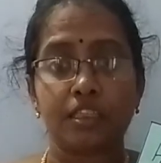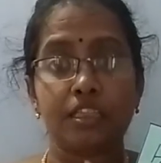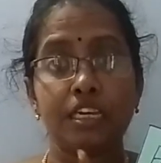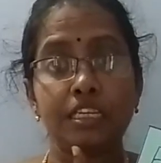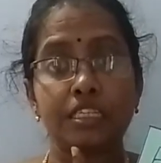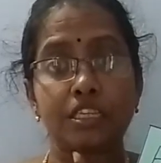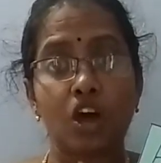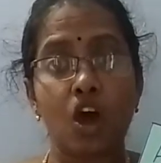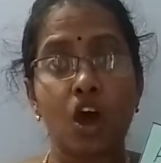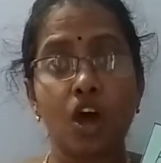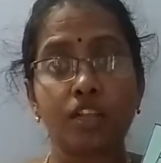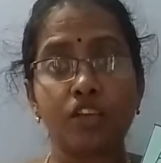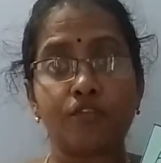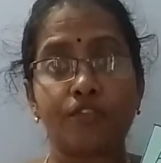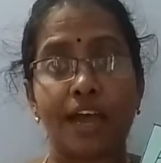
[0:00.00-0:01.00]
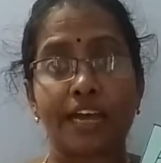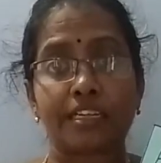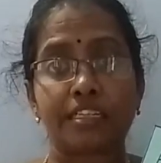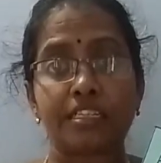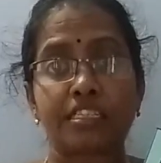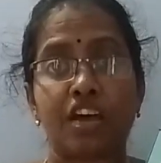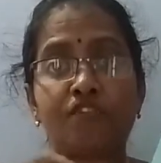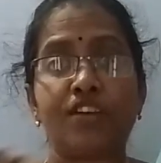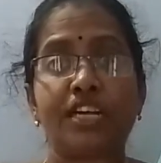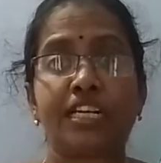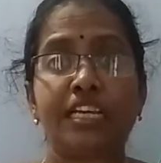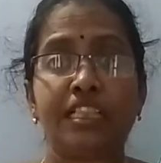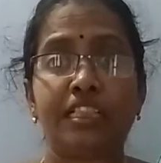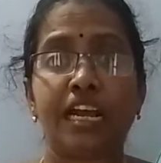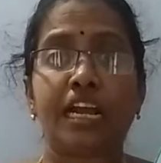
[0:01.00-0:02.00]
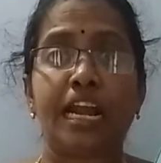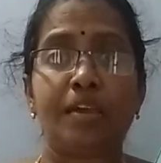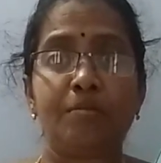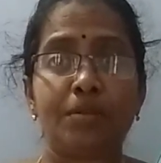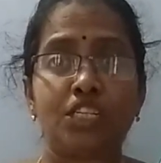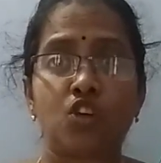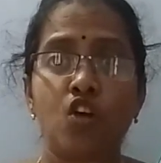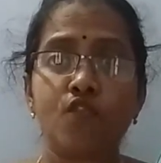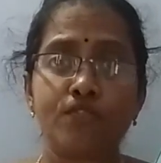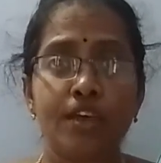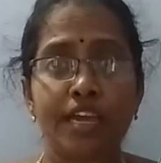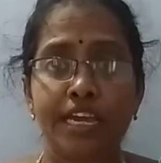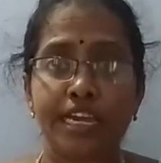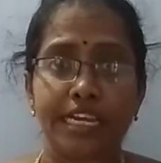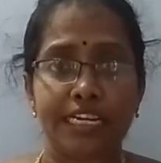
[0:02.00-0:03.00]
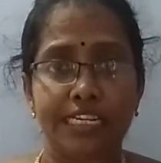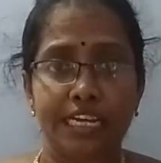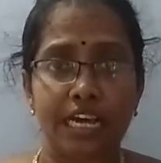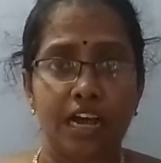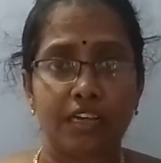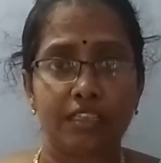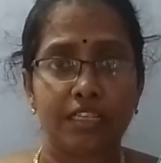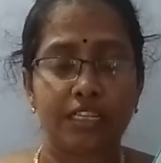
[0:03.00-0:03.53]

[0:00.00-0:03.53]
These are the factors affecting the climate of India.